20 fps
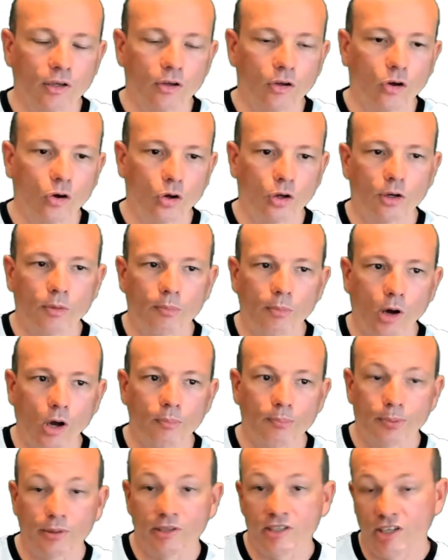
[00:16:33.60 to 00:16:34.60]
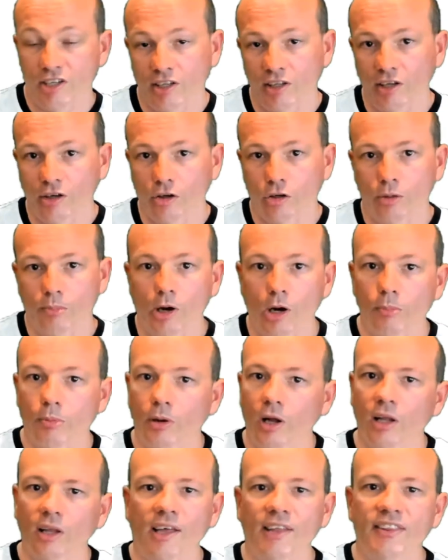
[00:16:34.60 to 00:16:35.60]
particularly on a
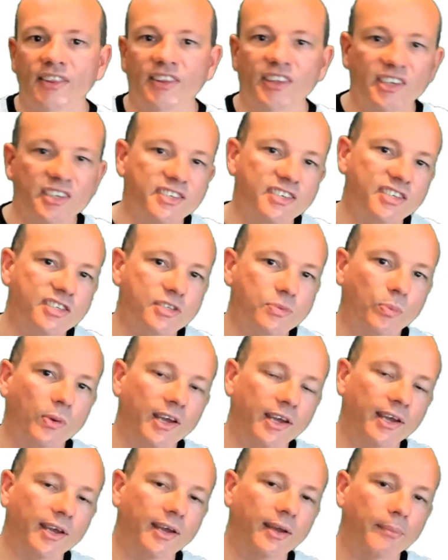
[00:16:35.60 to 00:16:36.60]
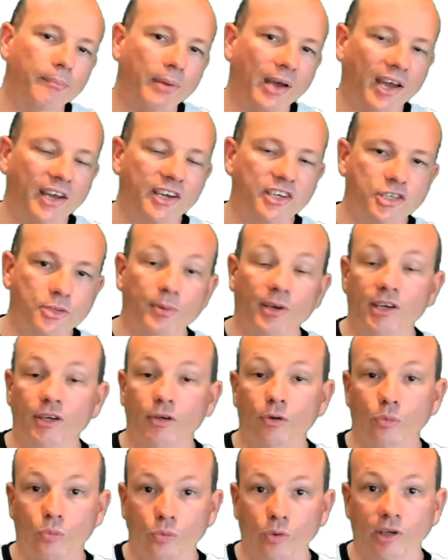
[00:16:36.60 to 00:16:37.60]
mobile. And this is where page
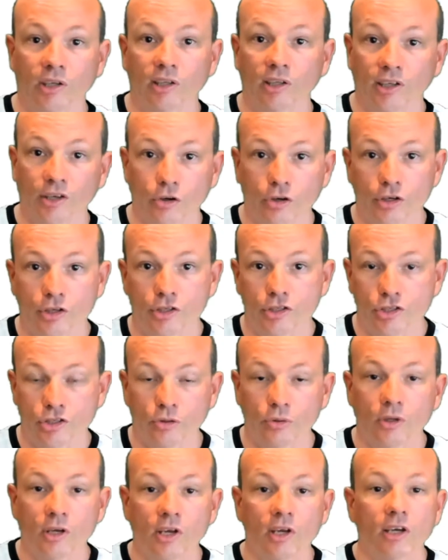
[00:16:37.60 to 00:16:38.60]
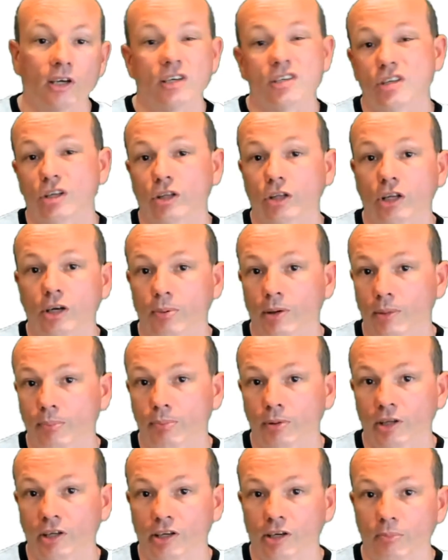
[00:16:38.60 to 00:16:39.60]
speed really hurts you, because a lot of
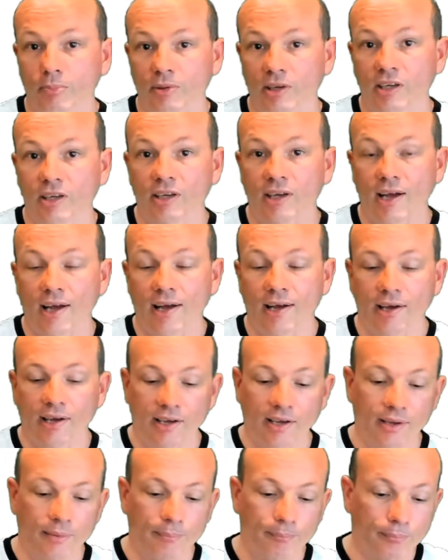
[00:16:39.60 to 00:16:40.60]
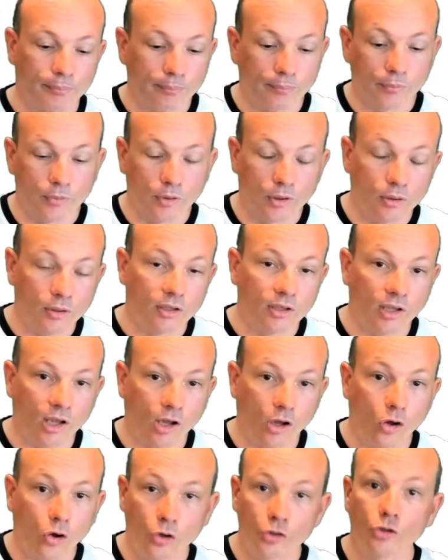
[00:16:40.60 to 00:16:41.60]
people are going to be on
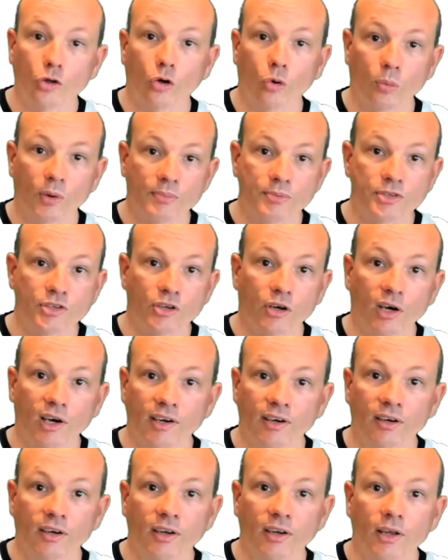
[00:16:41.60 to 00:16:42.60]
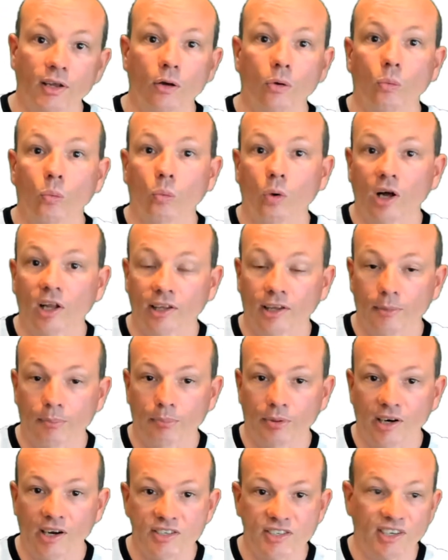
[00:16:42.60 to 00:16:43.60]
your website while they're
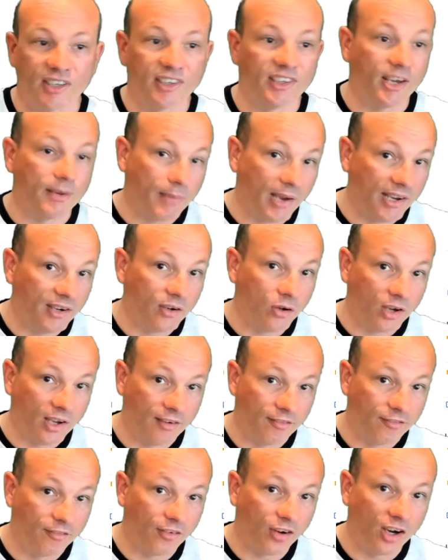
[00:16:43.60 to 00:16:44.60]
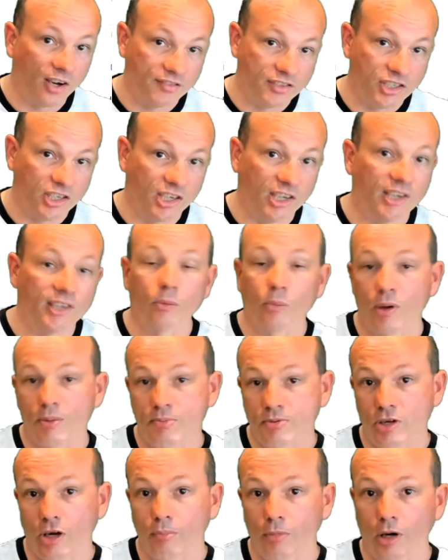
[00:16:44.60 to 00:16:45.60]
browsing. They may not have 5G. The
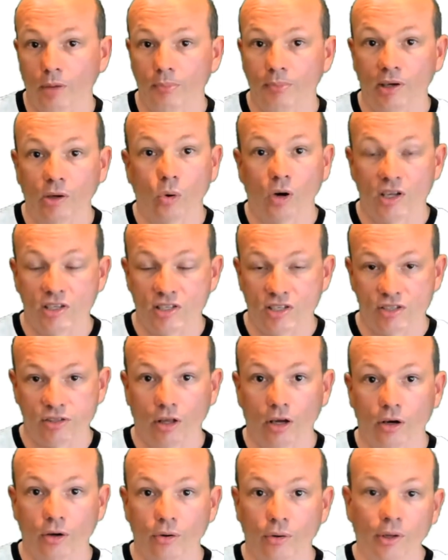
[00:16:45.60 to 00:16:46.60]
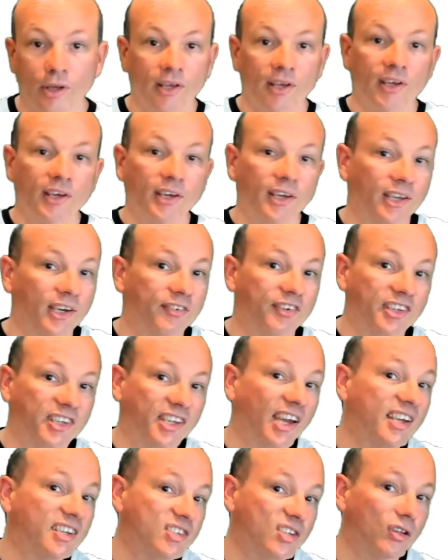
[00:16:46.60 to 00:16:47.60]
website might be quite slow. And if it
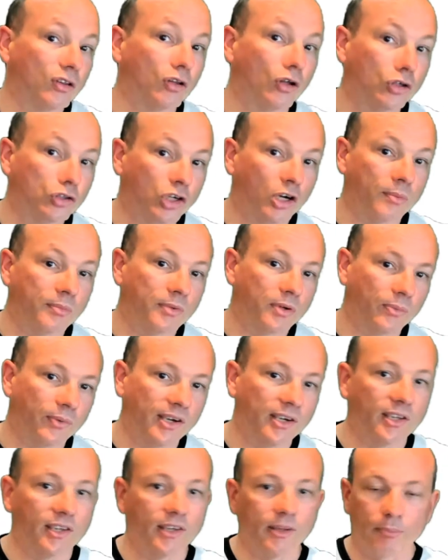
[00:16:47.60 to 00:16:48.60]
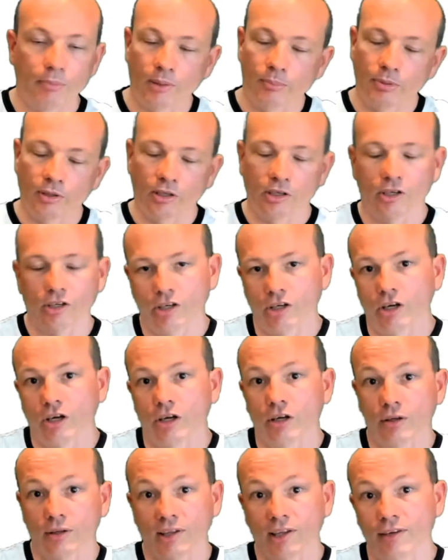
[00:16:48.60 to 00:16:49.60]
takes a long time to render, then people are going to
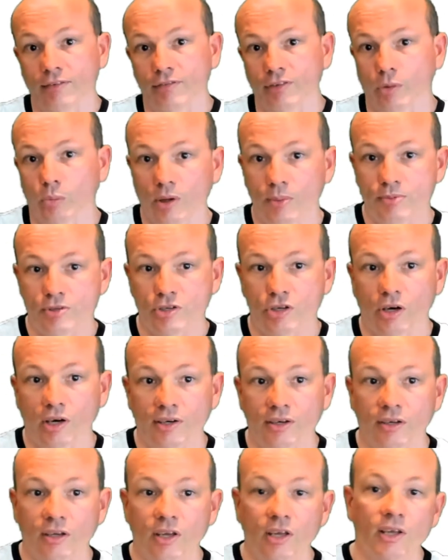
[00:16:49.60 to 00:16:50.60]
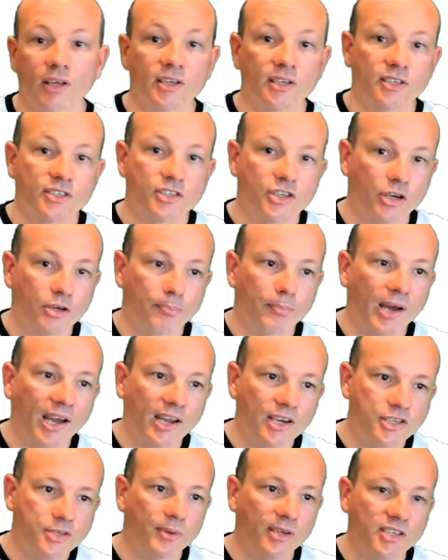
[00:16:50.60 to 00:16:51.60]
leave the website. So
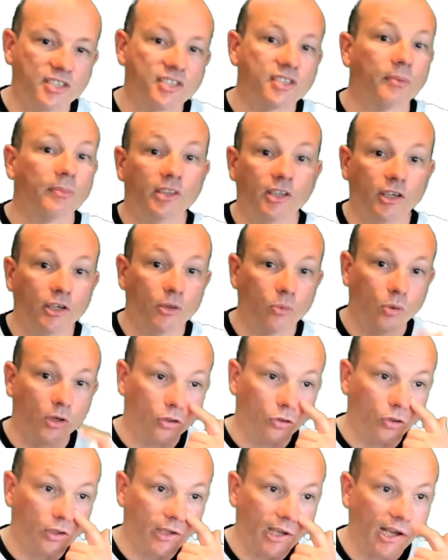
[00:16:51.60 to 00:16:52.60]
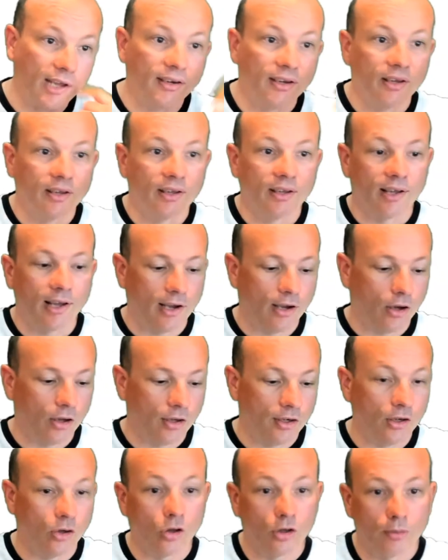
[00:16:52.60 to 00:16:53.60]
page speed is something that you want to look at.
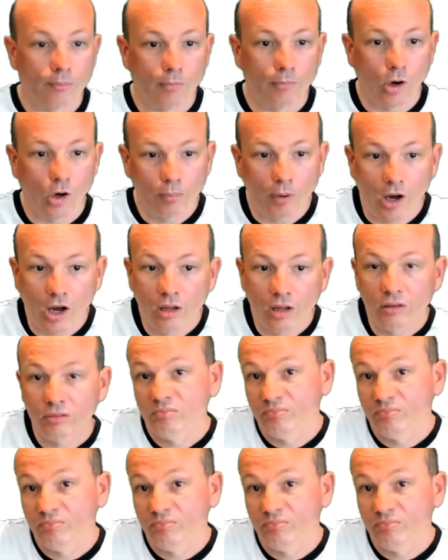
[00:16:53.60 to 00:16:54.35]
On a mobile,